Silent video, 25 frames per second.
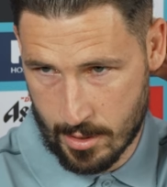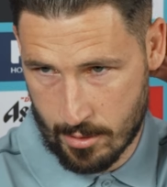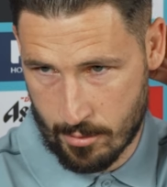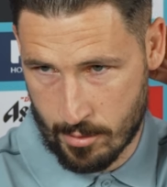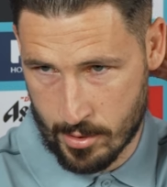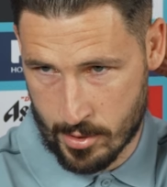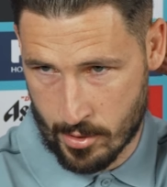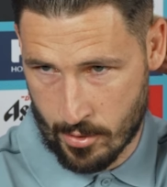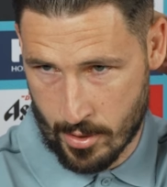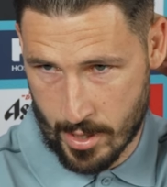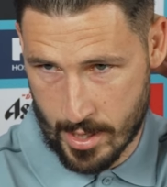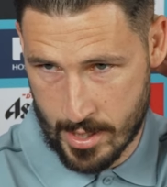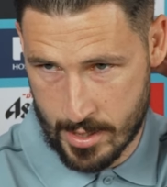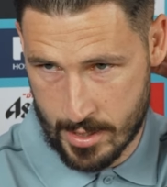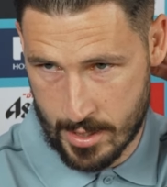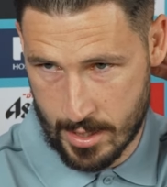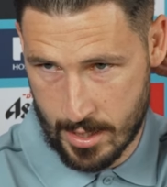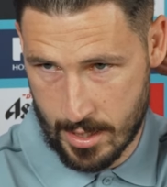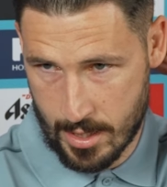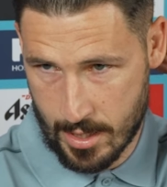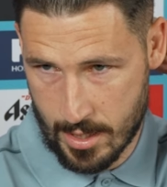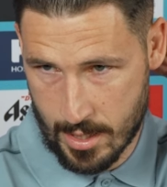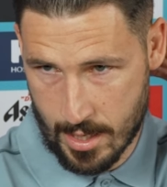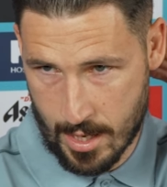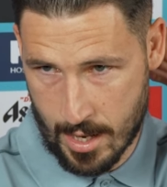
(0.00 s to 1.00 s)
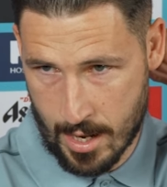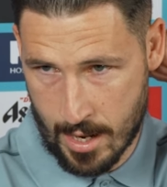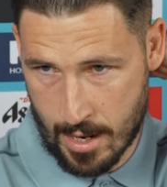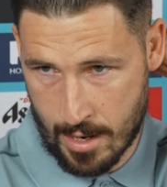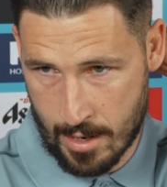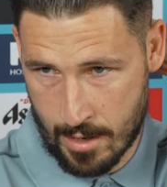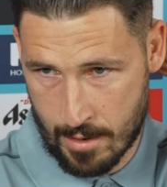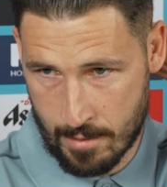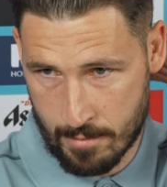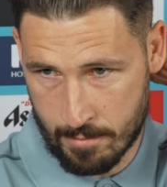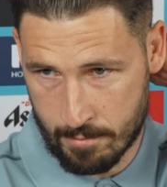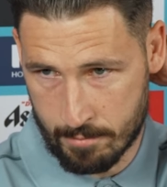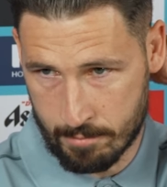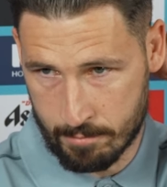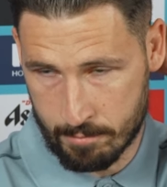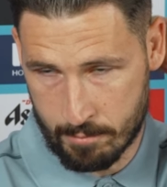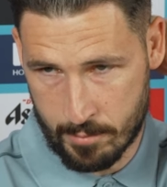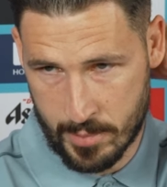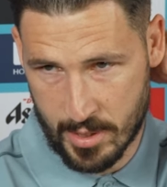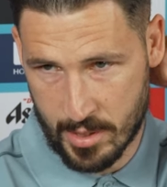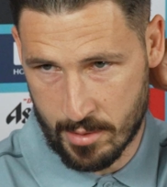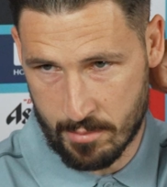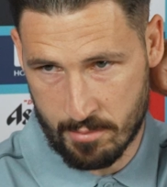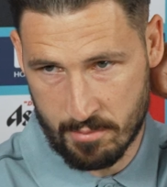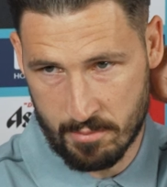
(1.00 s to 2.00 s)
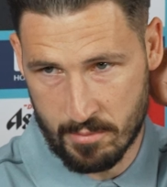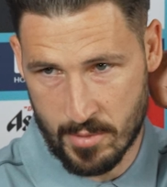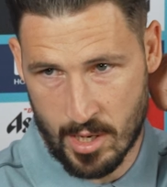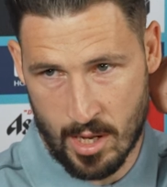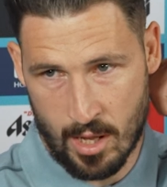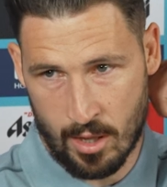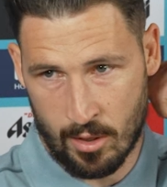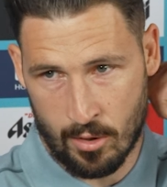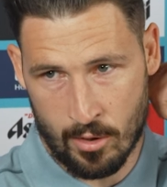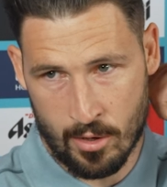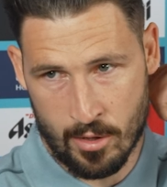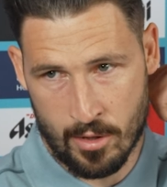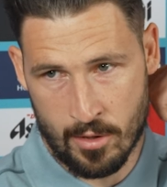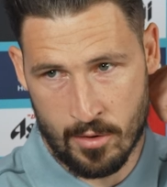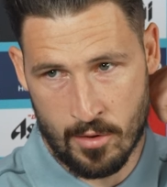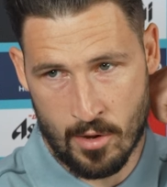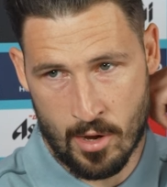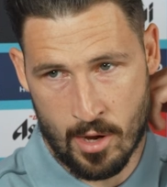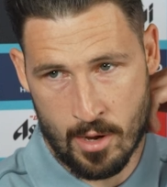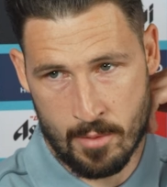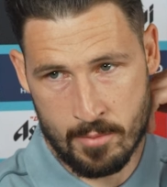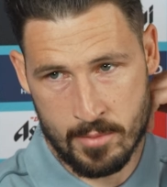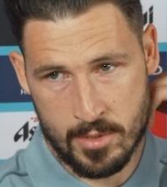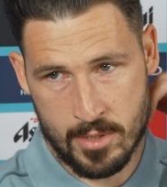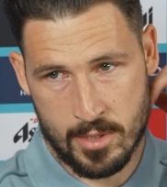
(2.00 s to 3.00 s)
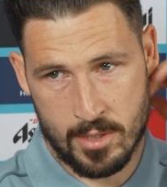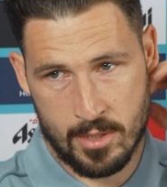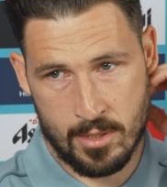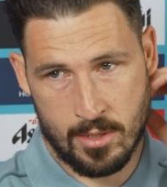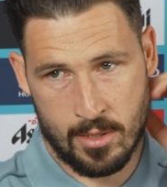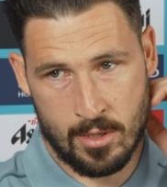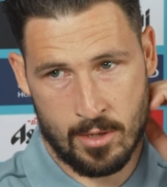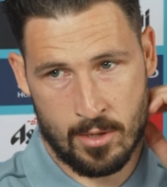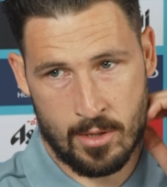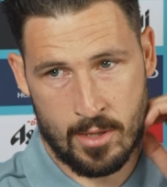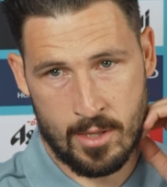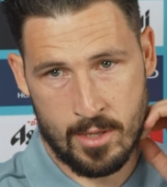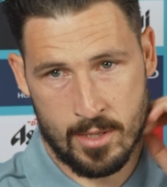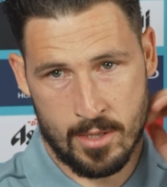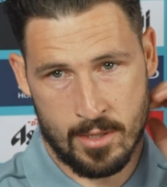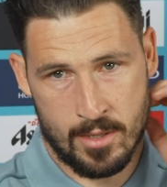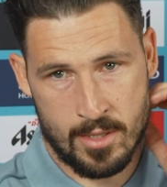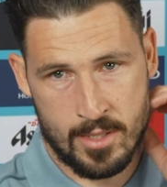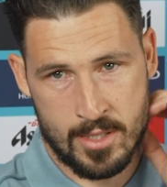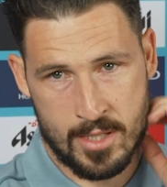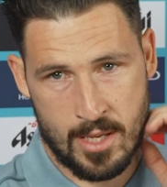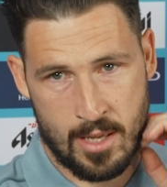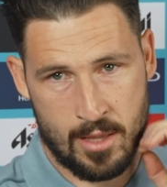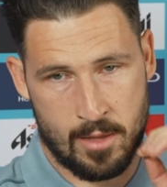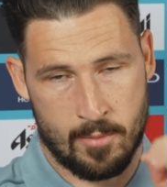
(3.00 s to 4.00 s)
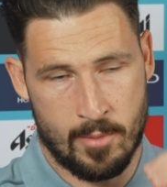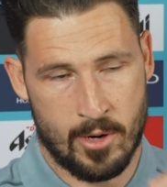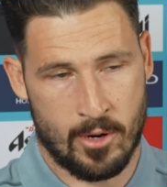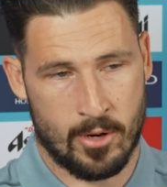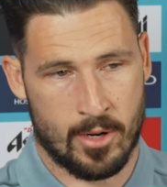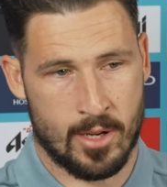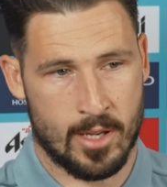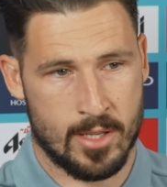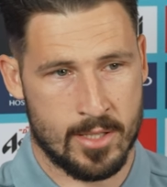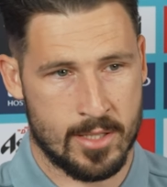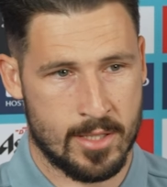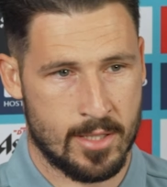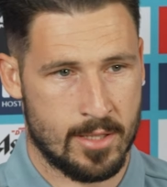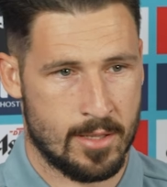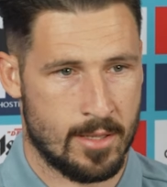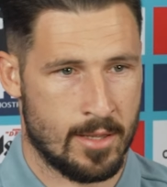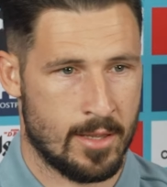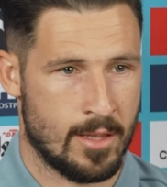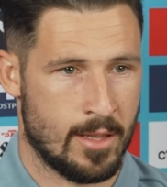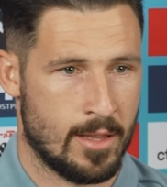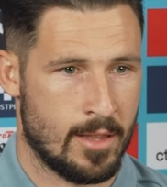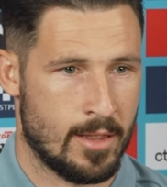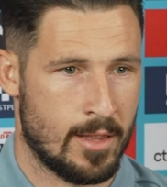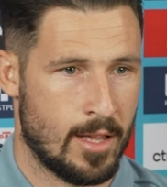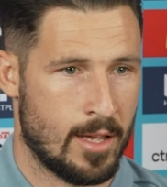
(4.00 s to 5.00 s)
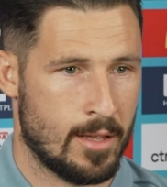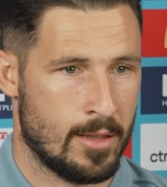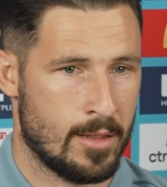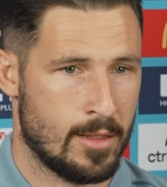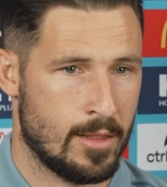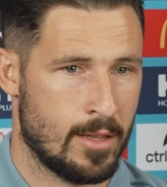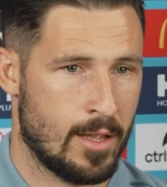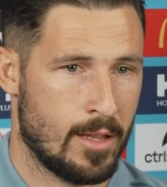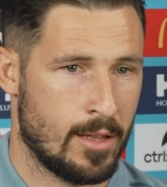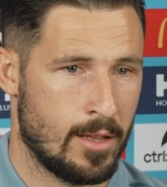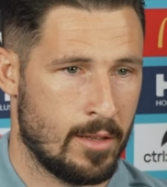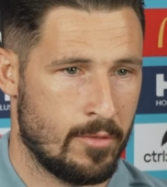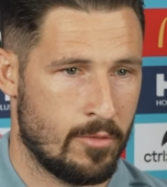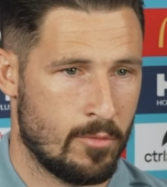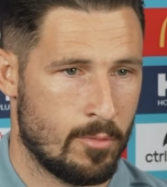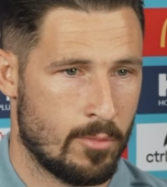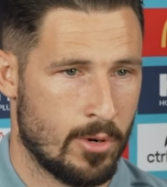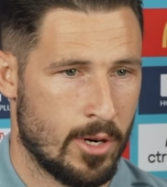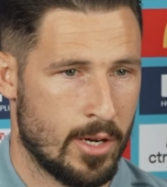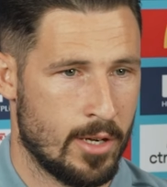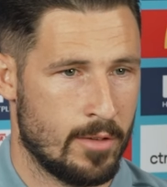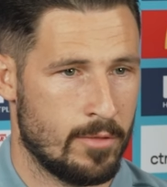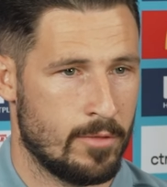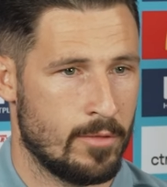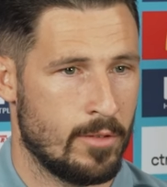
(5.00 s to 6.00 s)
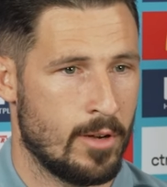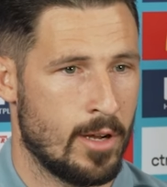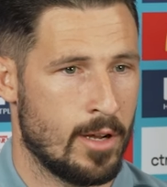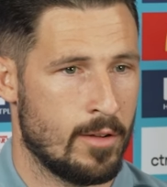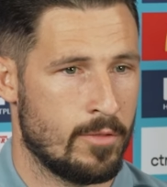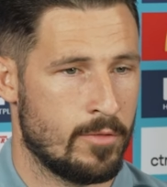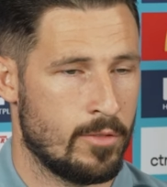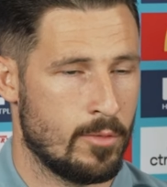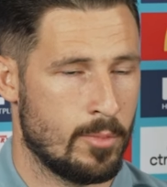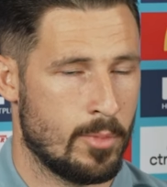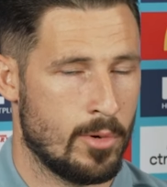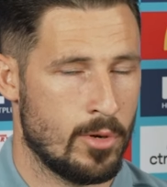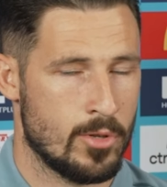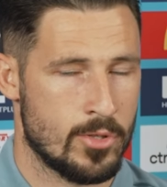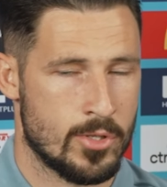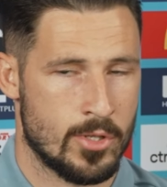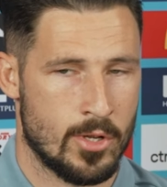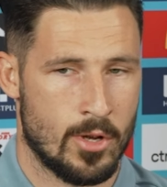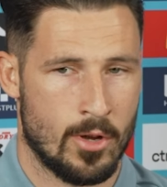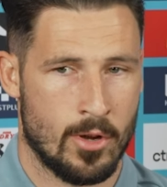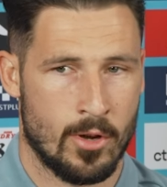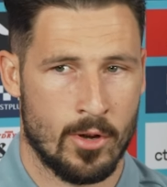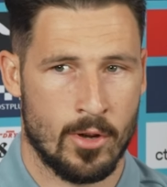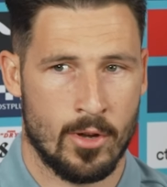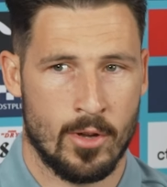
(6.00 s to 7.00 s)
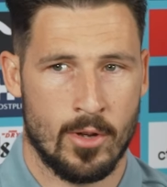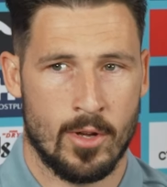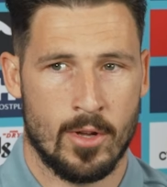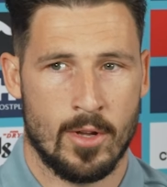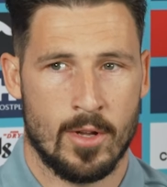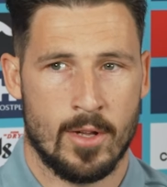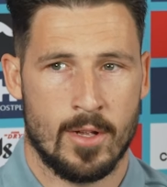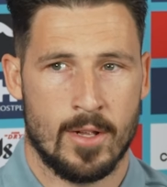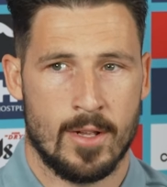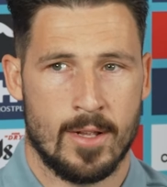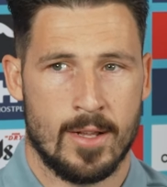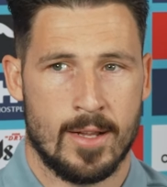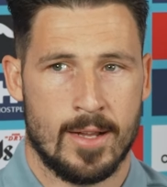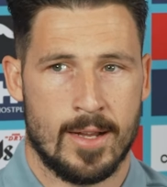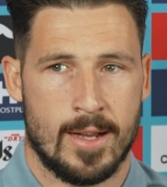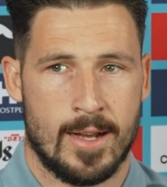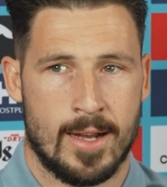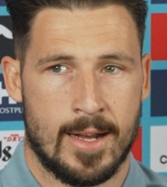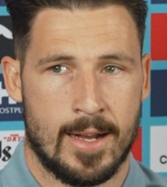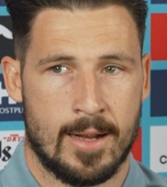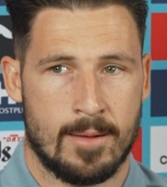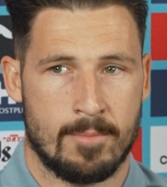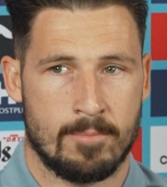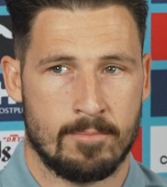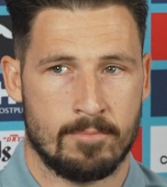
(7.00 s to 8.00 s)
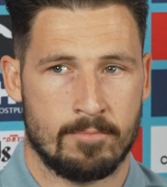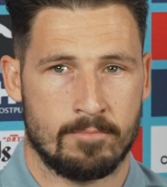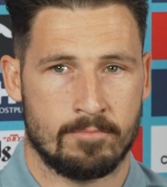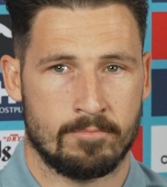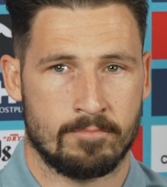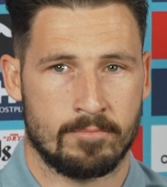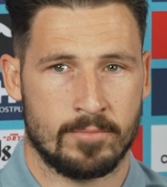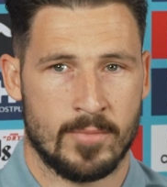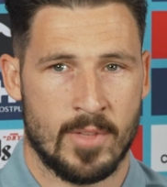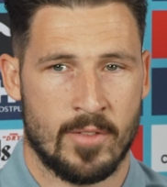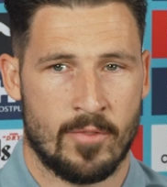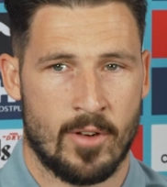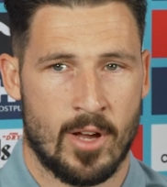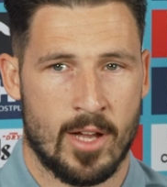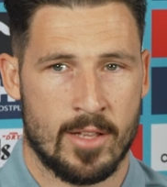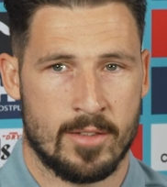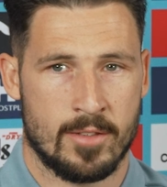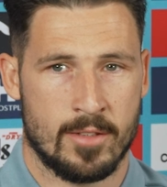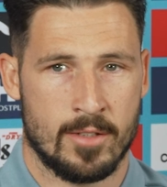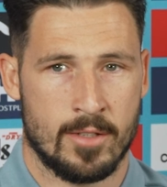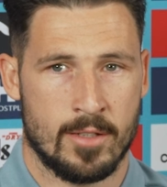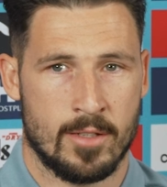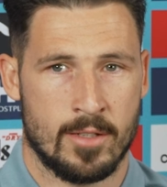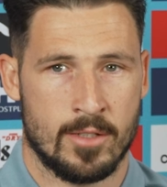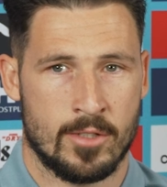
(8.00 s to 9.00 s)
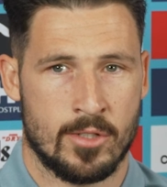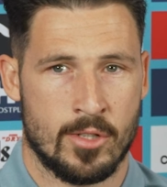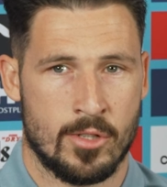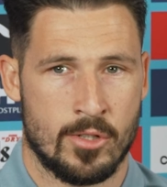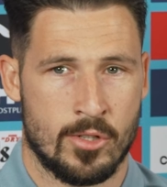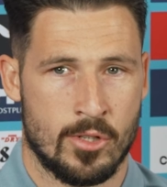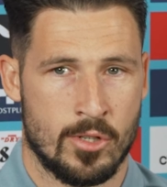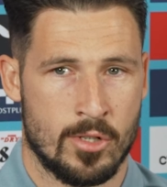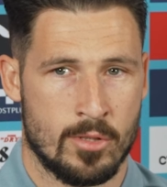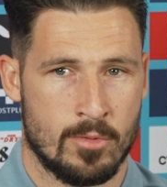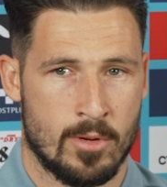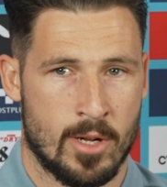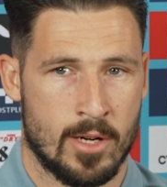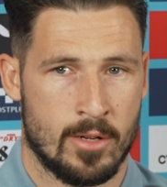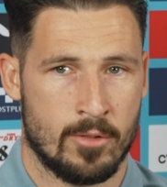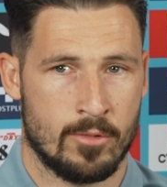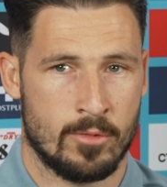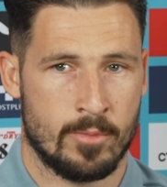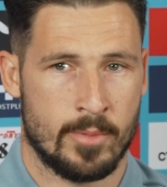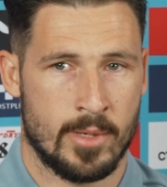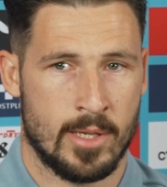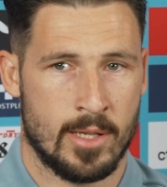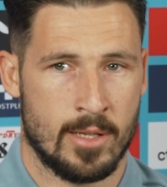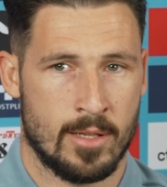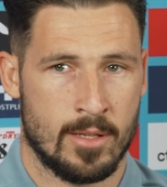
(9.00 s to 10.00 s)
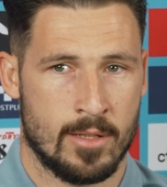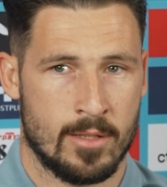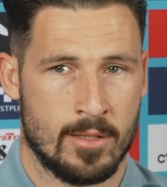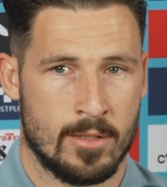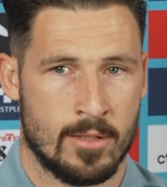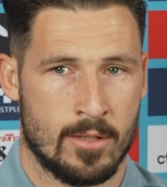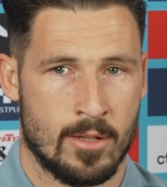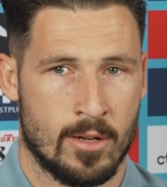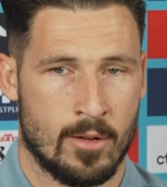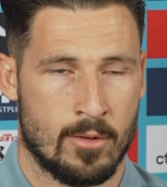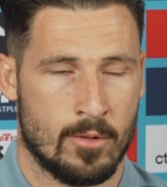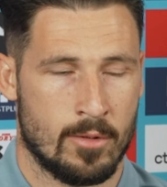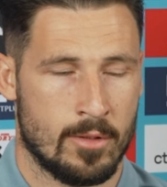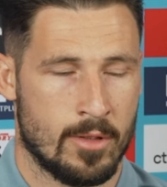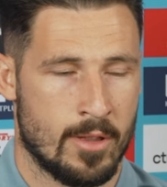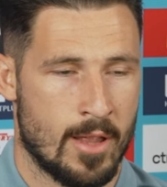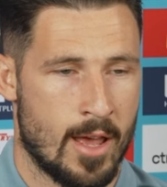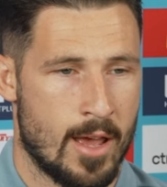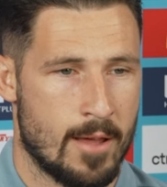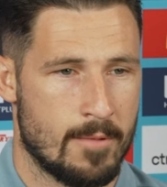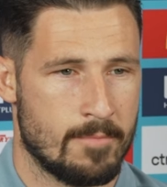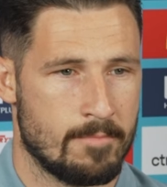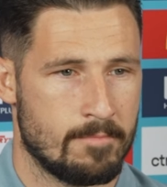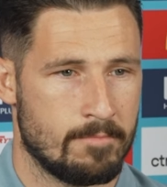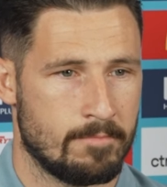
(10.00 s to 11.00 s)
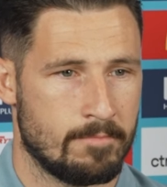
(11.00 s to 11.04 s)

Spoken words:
was crazy. But a lot of the times, the South Americans, they live and breed football. So if I had to choose one, it would be, that.